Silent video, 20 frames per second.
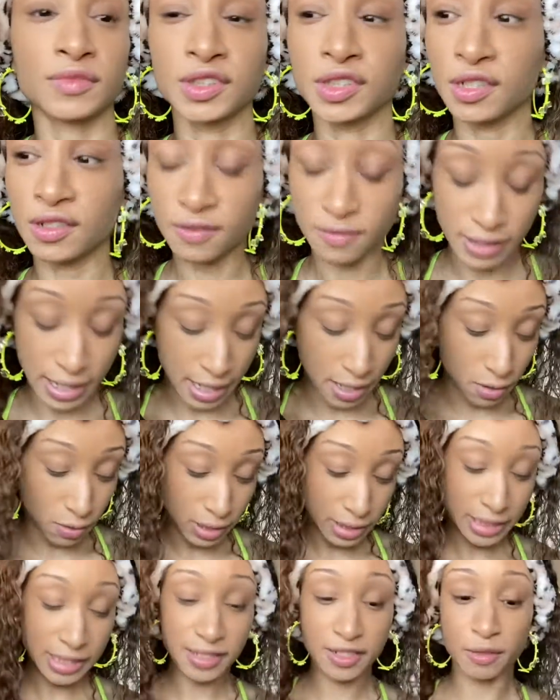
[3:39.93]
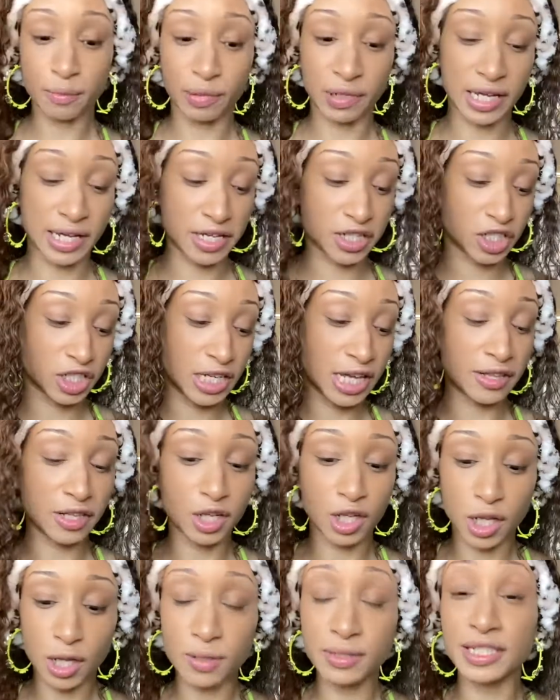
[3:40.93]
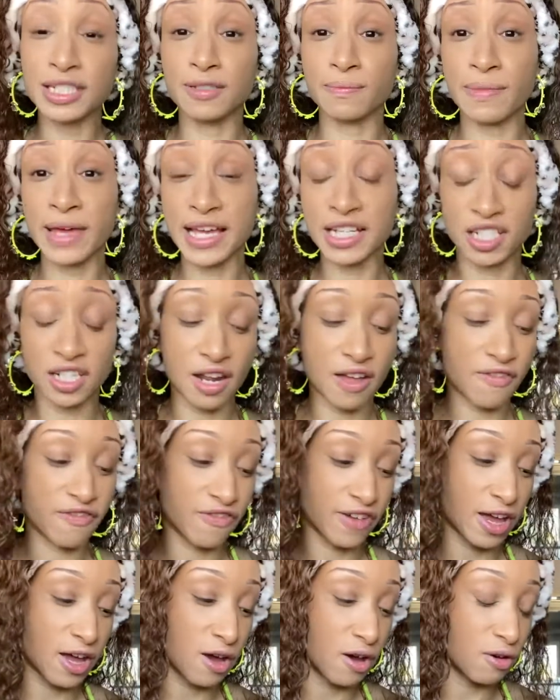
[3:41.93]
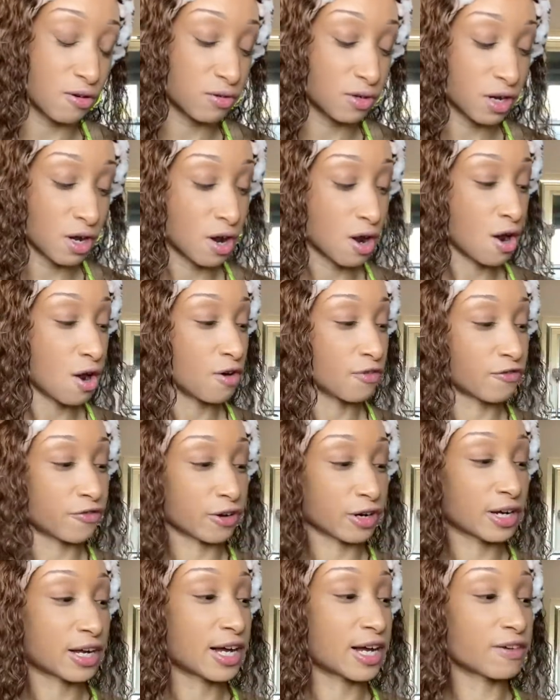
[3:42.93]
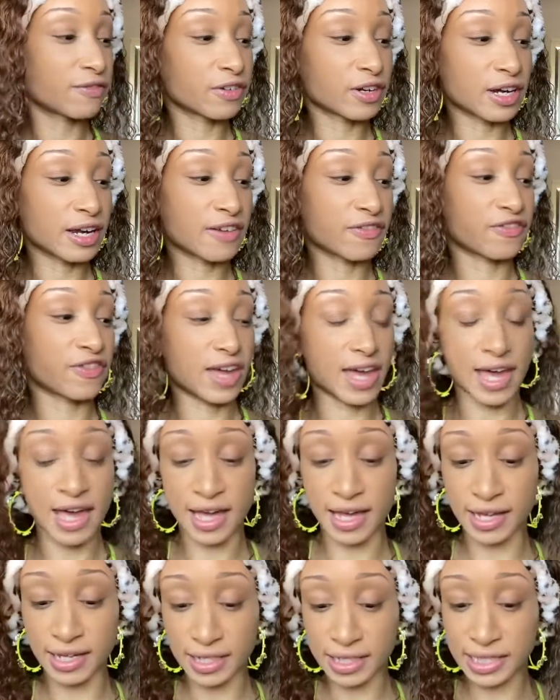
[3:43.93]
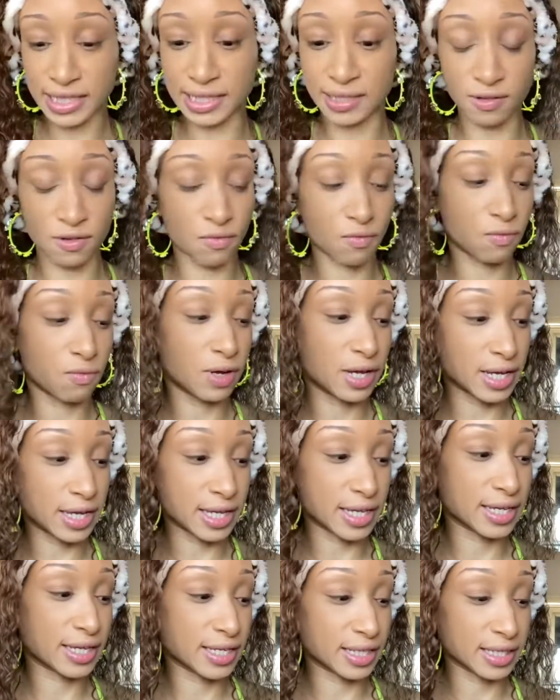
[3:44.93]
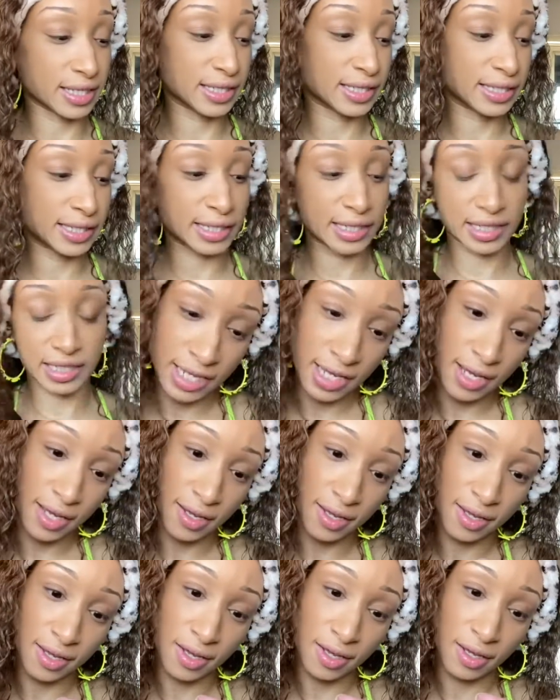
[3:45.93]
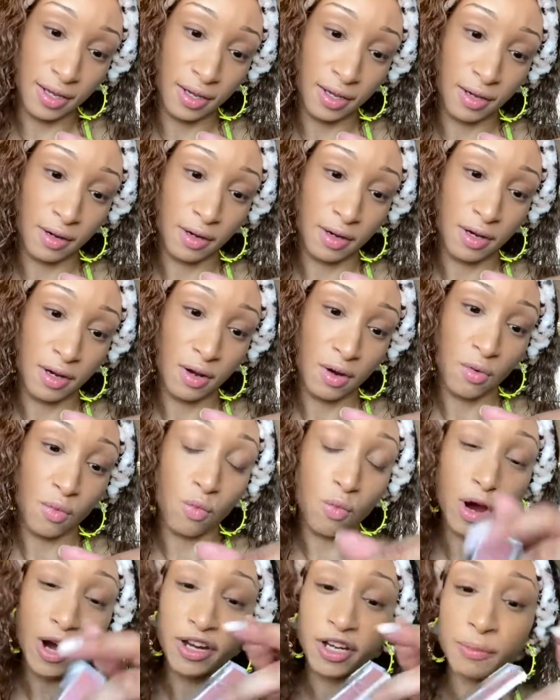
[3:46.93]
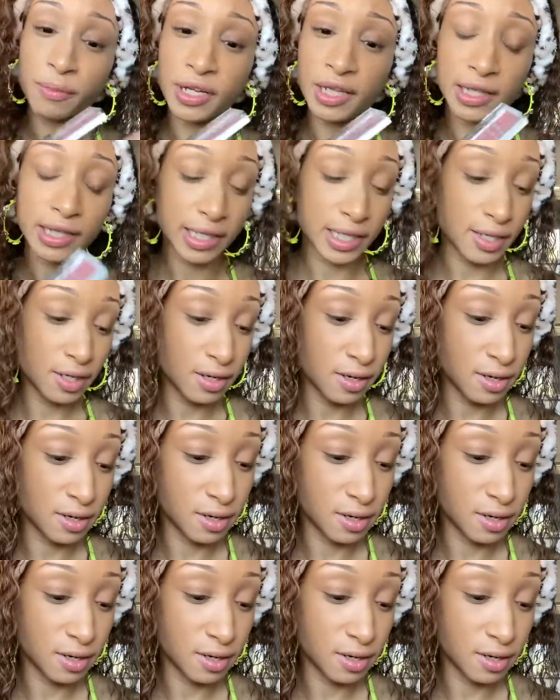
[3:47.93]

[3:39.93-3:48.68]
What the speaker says: All right, onto the blush. Now the closest match that I found for Cover FX was the watermelon